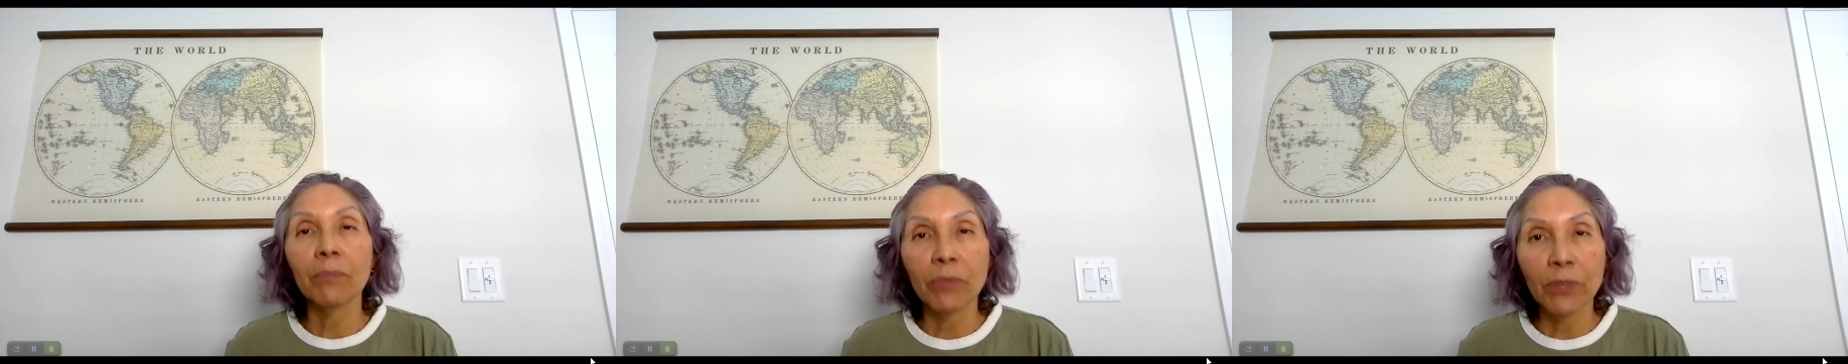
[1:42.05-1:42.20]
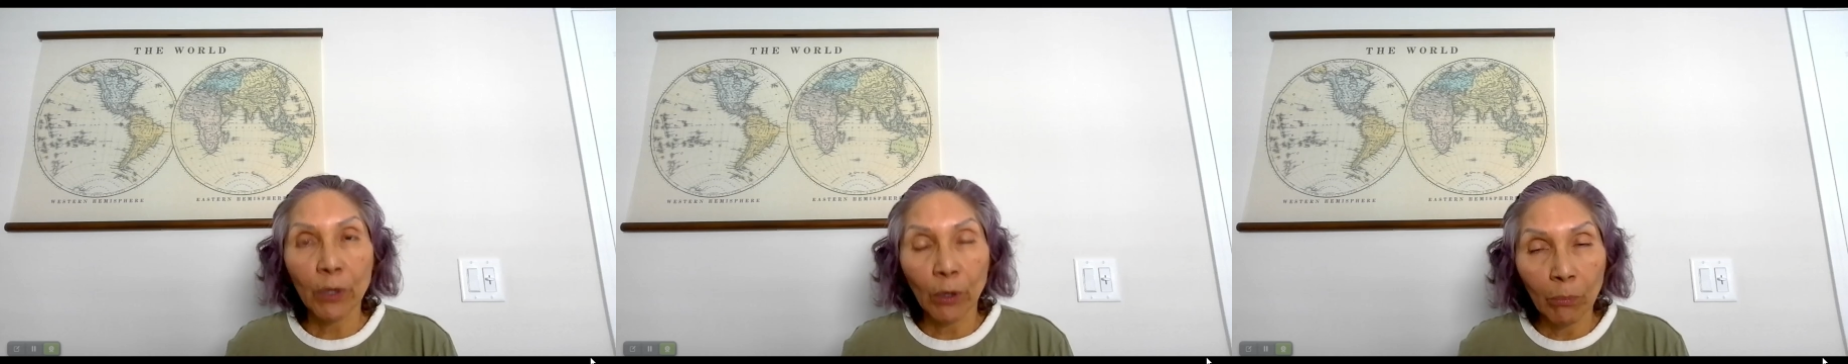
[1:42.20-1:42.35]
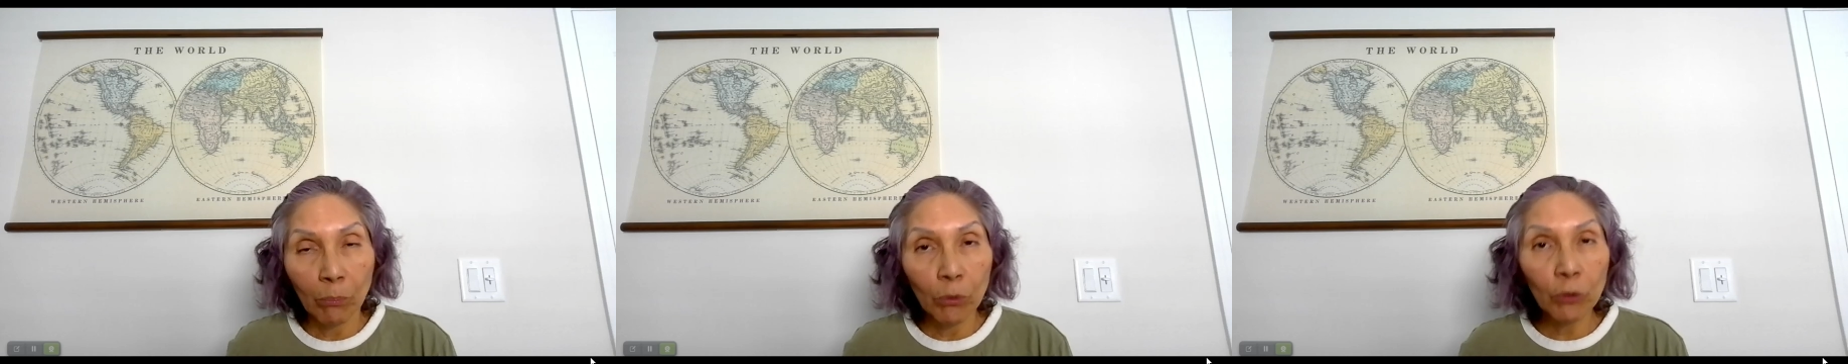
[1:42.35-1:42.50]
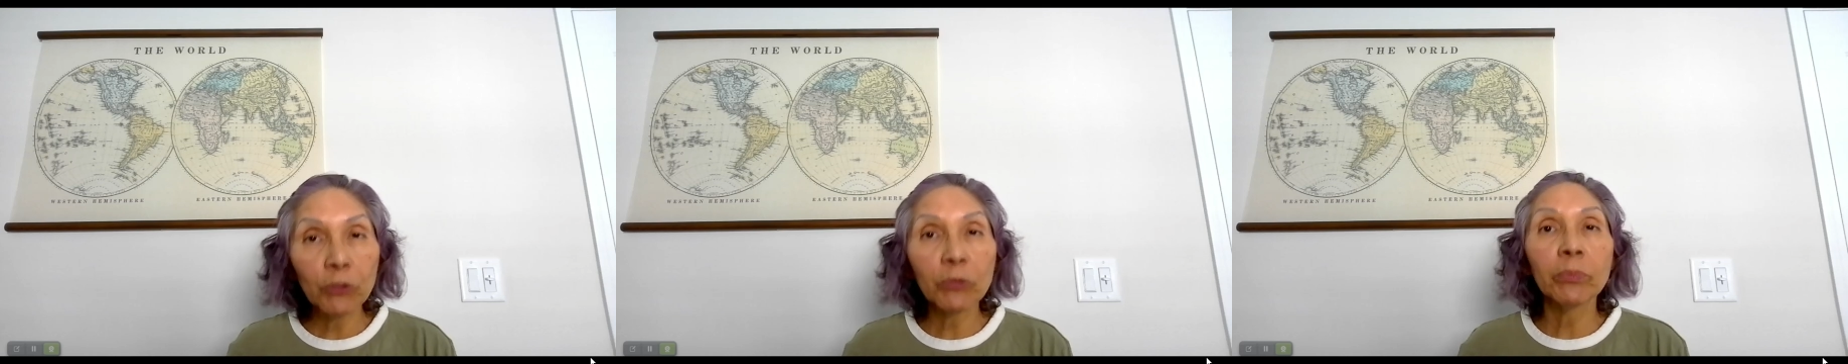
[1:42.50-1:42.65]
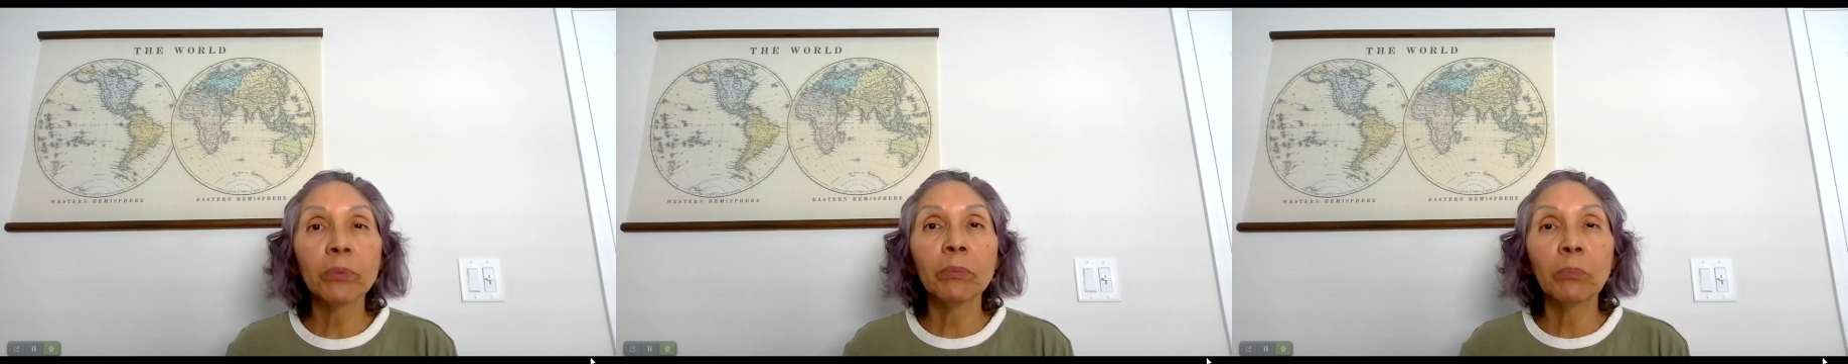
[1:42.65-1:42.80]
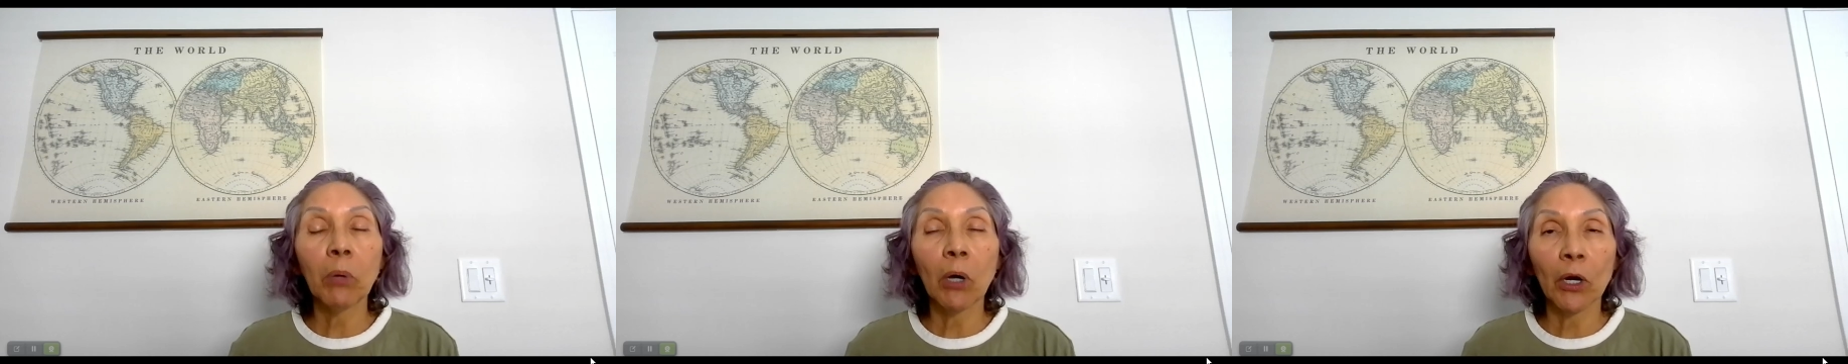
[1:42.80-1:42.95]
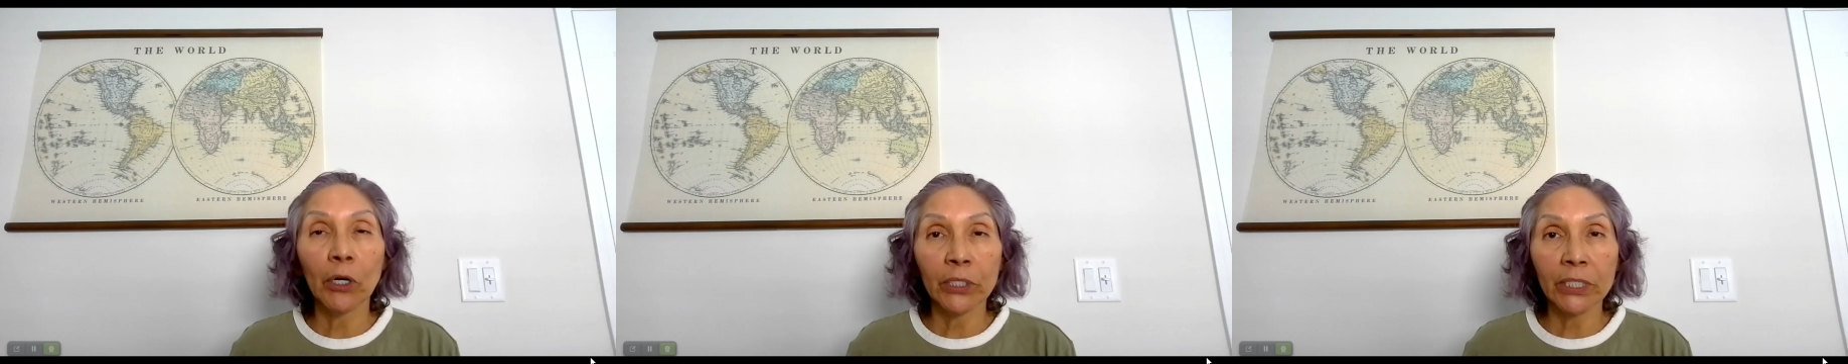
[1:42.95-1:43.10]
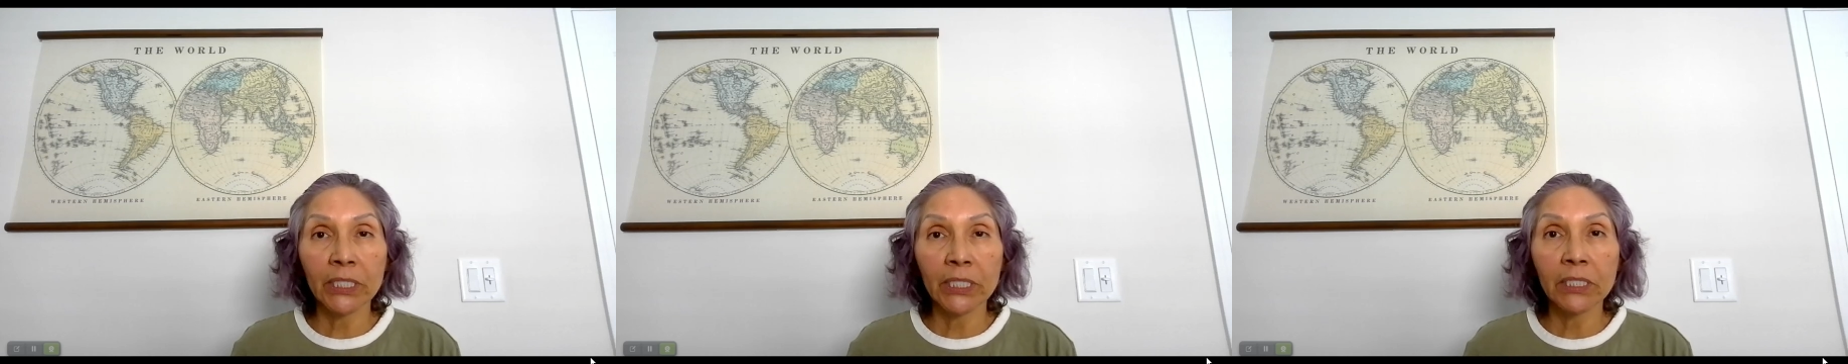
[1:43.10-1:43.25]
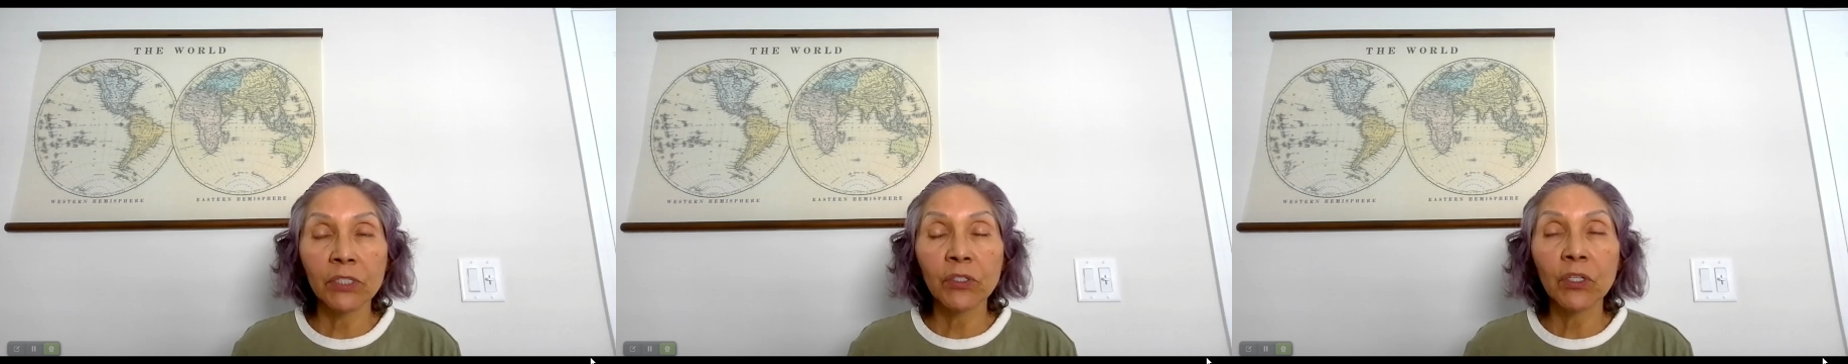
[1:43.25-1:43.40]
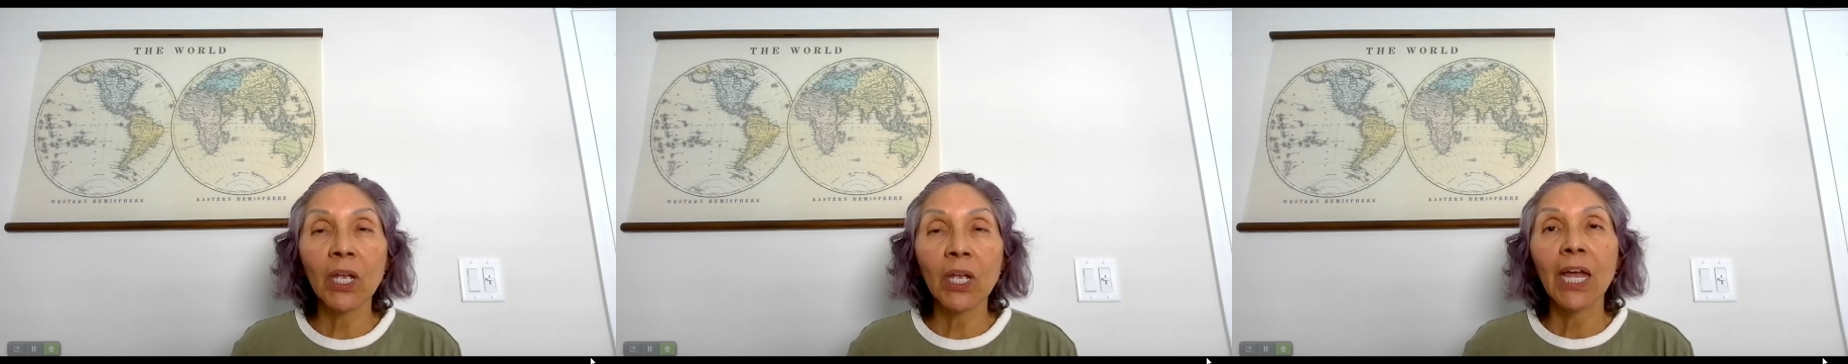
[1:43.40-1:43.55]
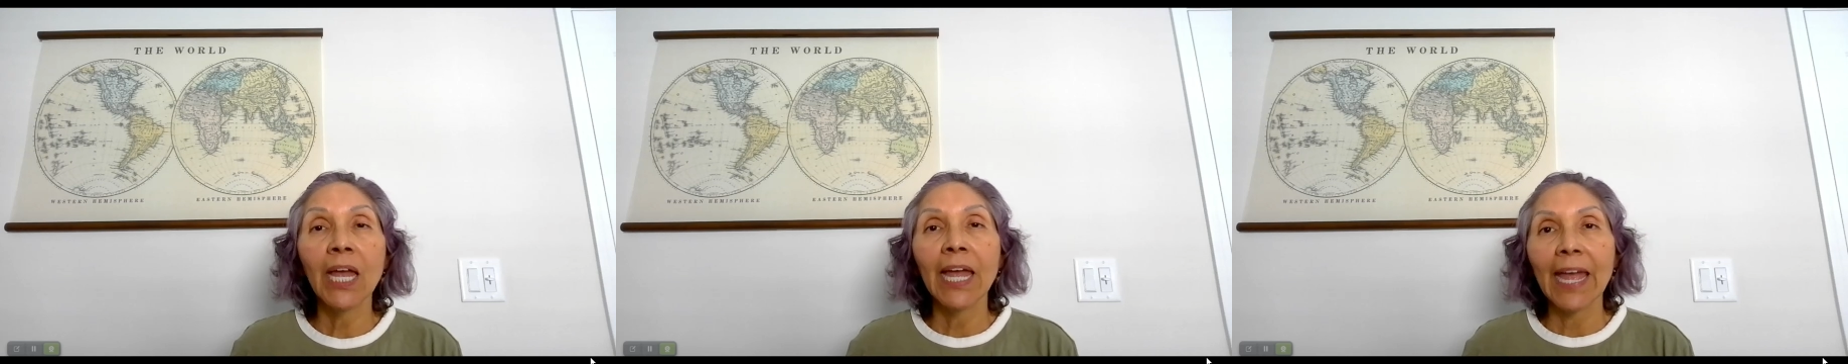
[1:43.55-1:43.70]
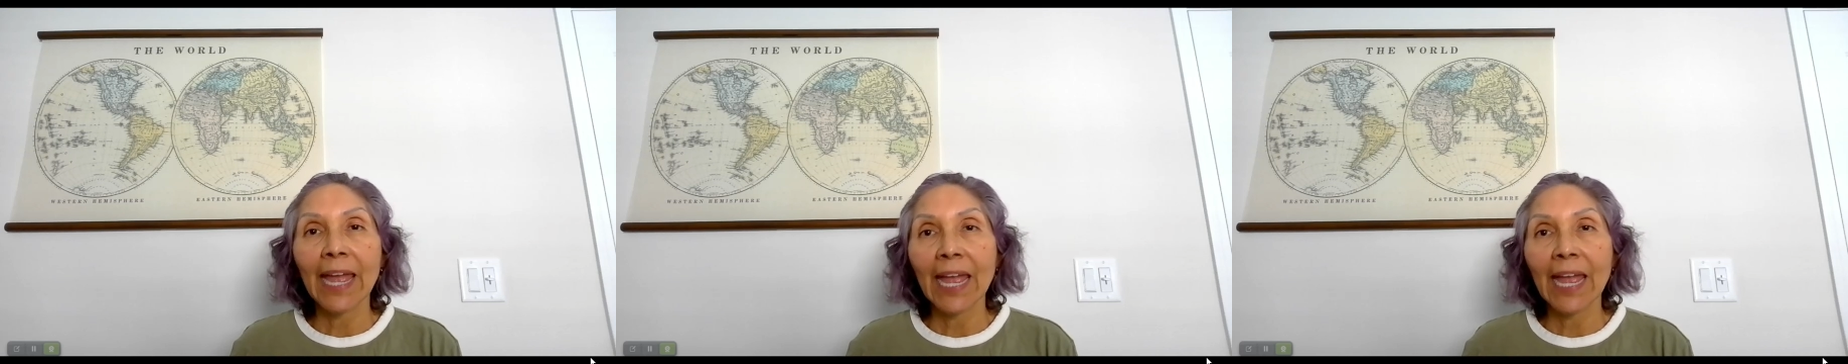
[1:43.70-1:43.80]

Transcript: there are multiple parties,